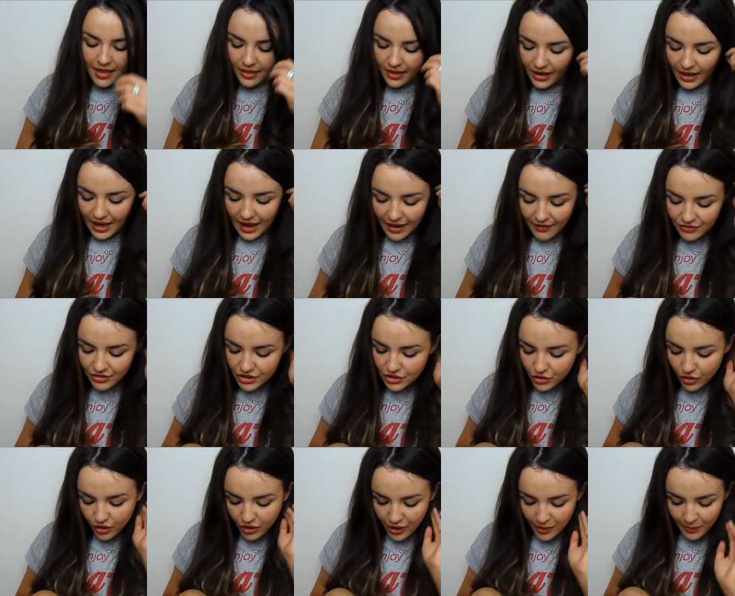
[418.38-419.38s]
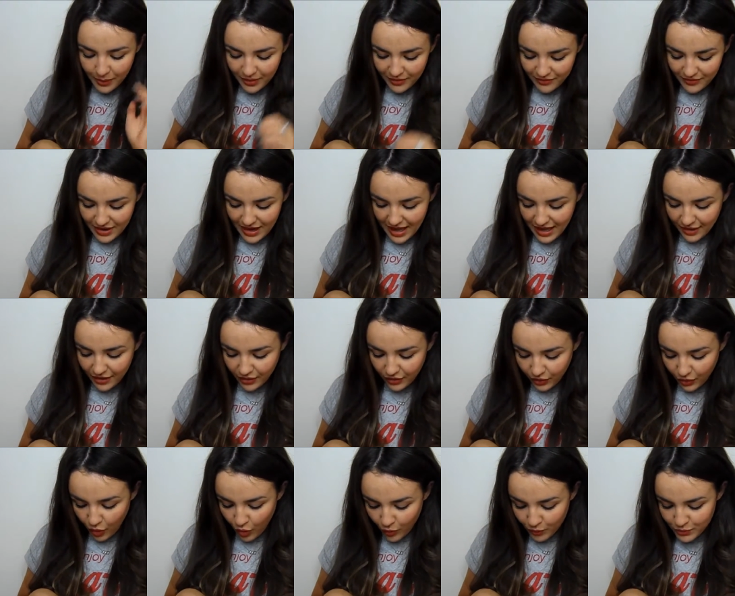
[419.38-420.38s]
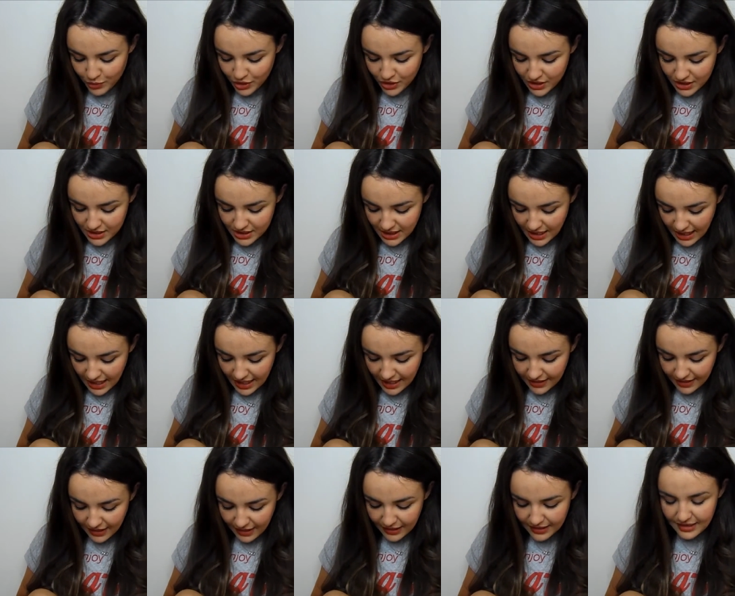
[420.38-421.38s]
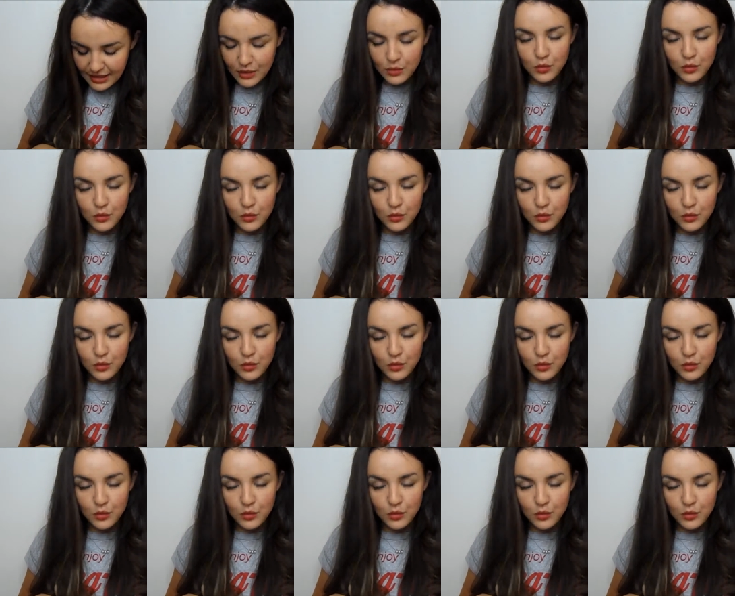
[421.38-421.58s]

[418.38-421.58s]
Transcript: And then I have just got a couple of nail options here that I